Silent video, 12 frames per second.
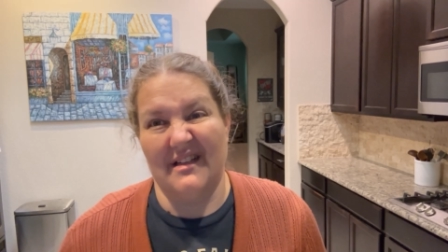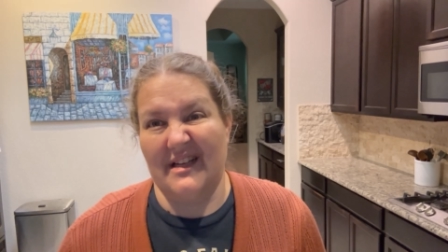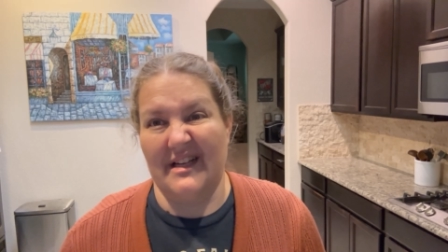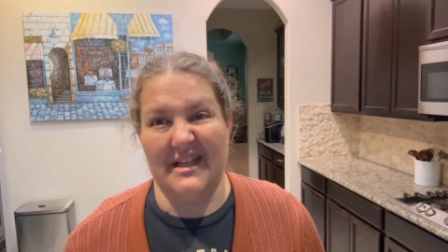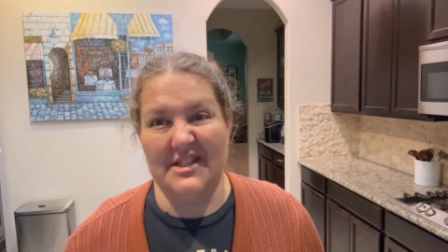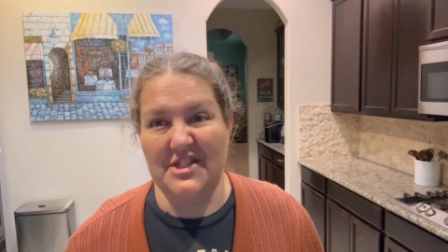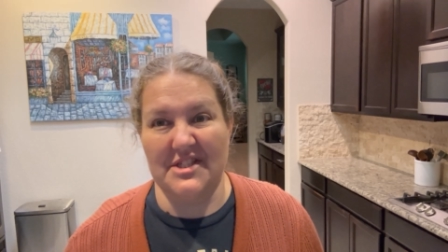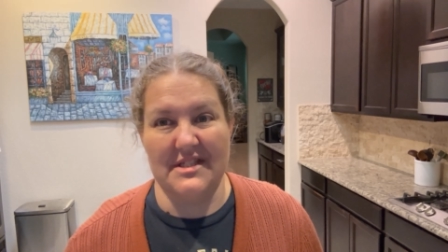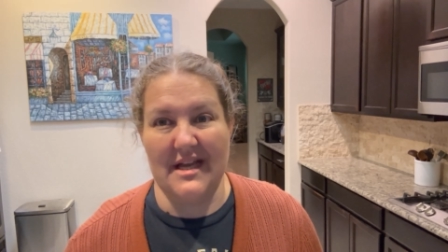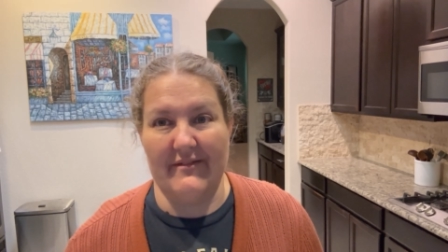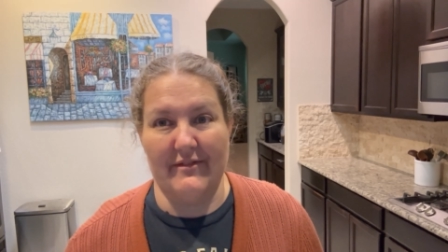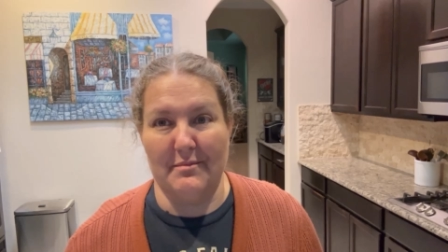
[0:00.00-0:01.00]
and I just
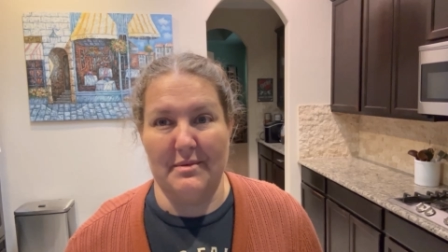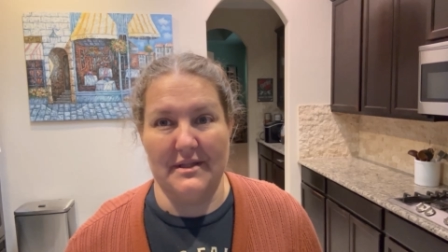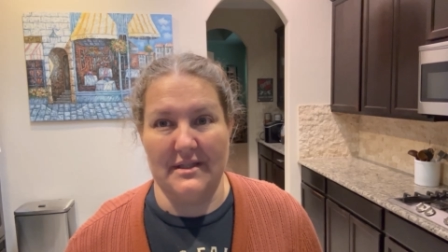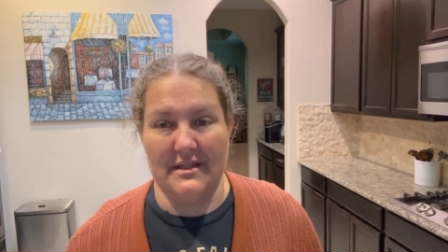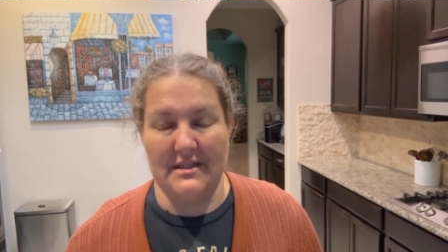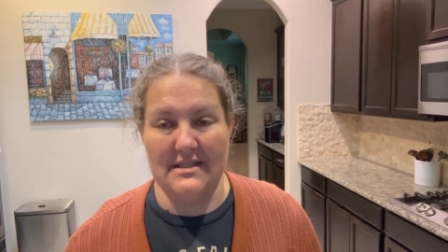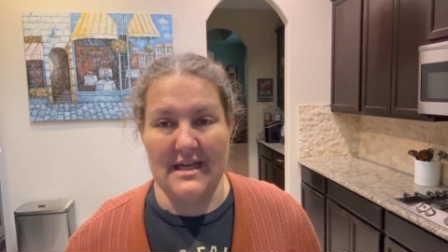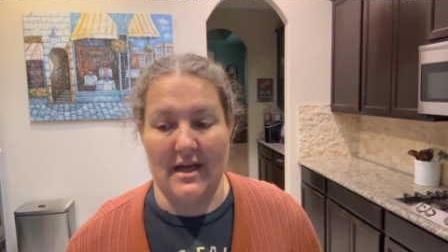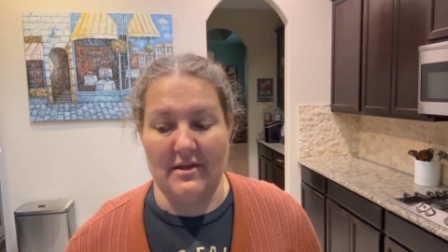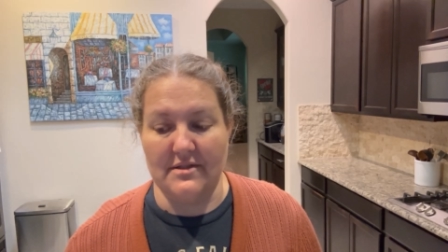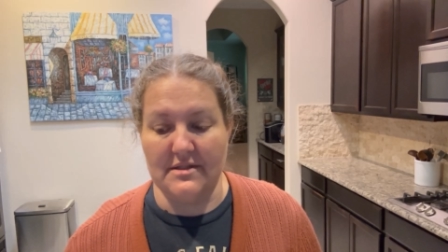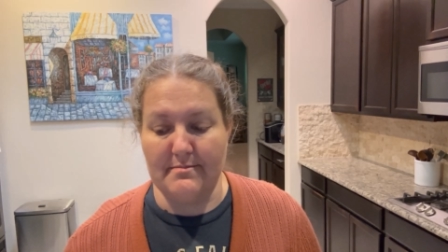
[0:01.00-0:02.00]
haven't put the
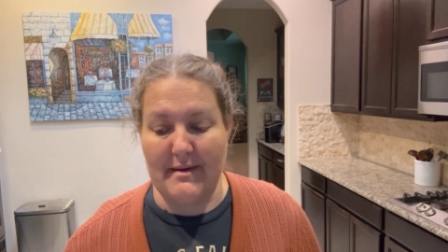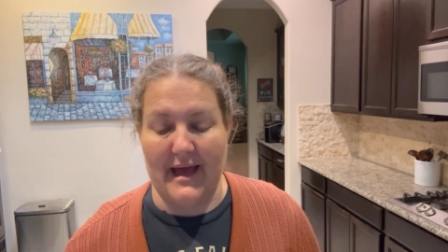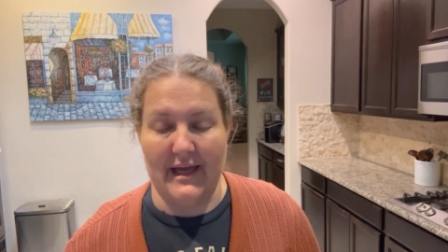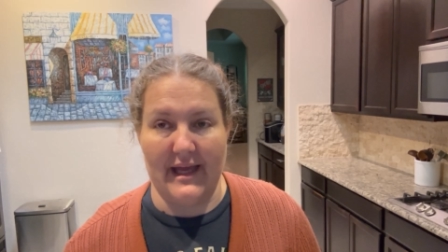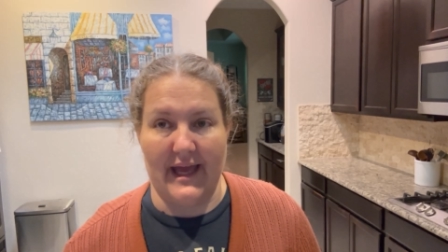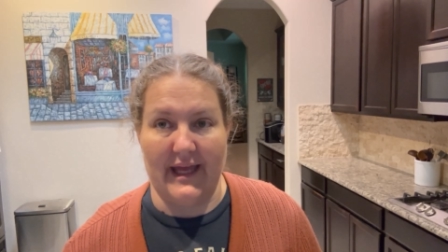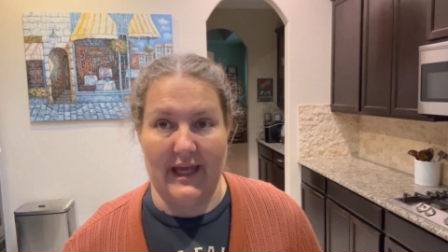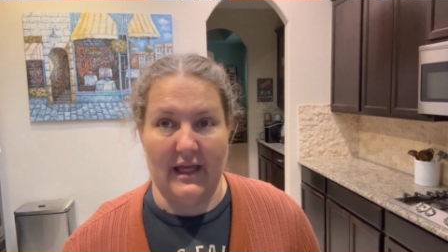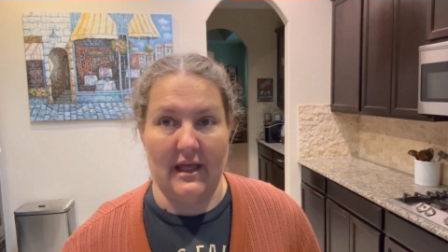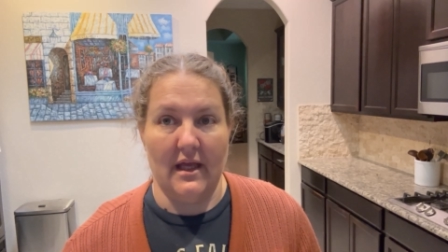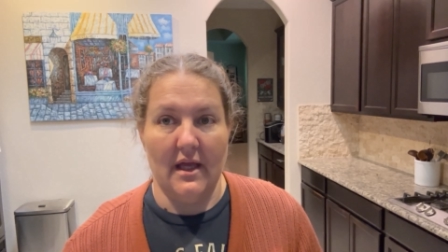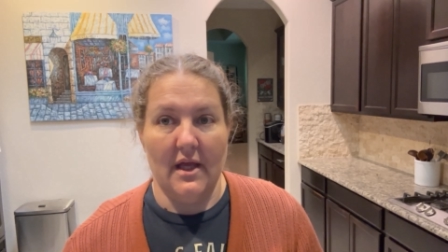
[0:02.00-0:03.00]
towels back
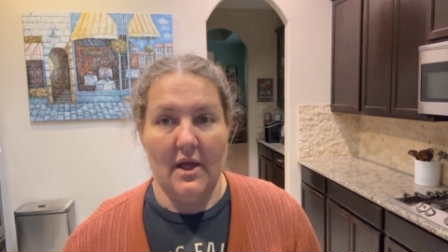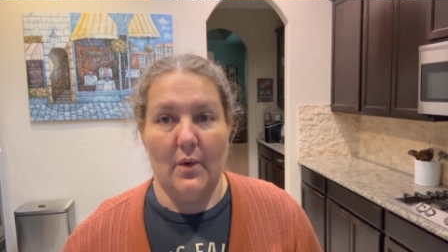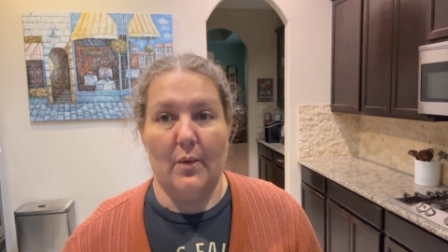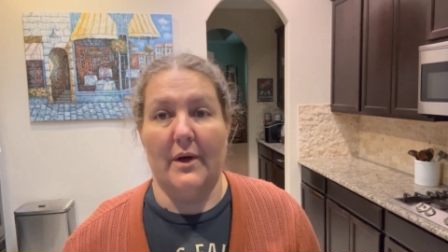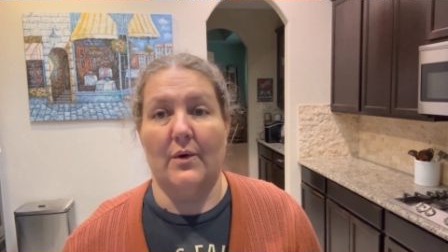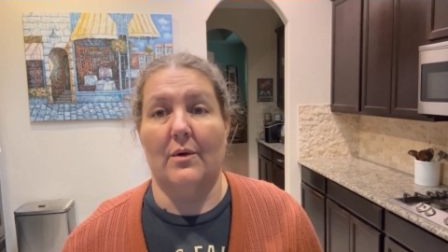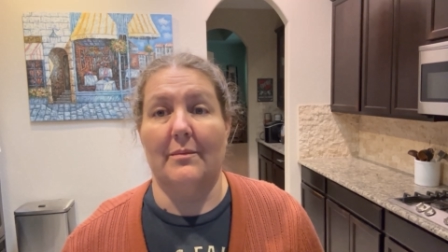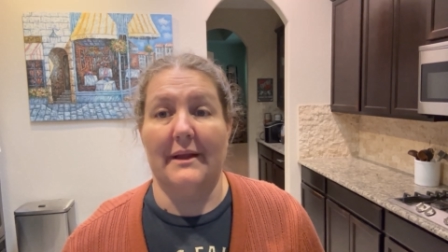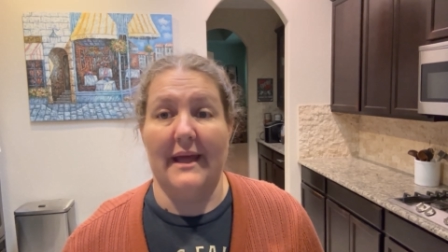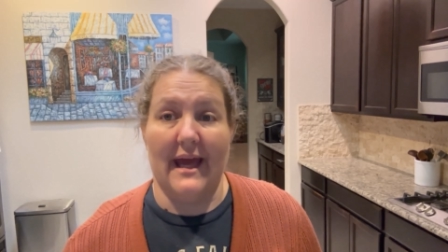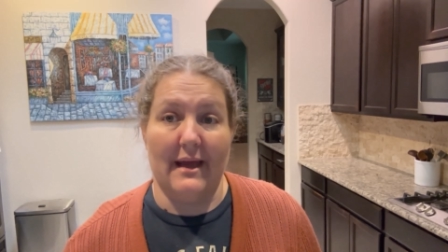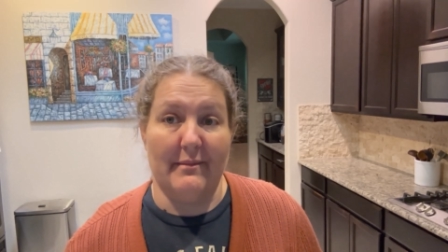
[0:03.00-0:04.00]
hanging where I
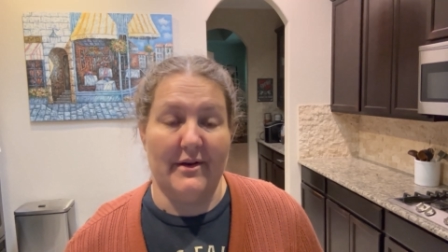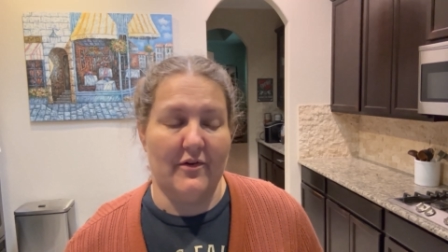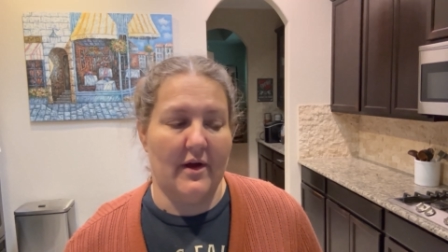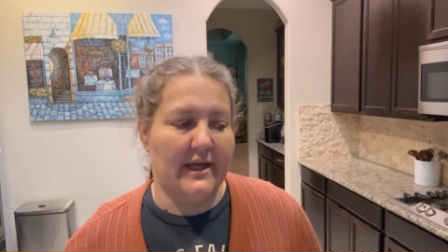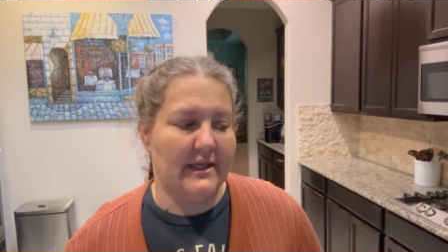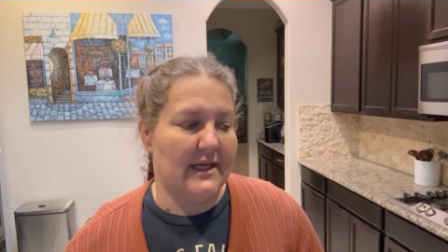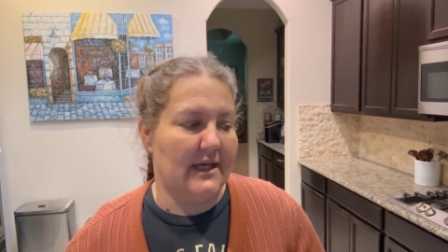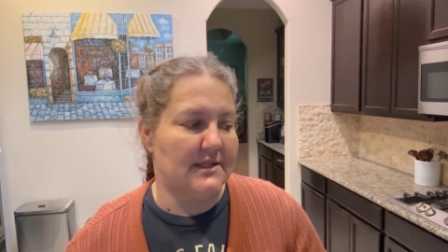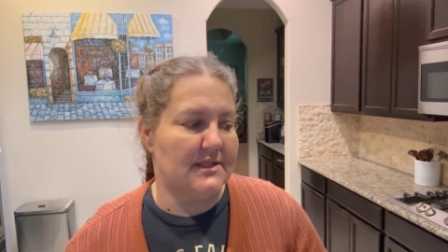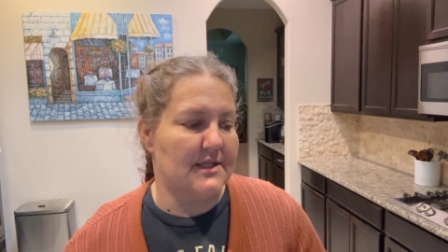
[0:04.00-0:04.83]
normally hang my drying towels.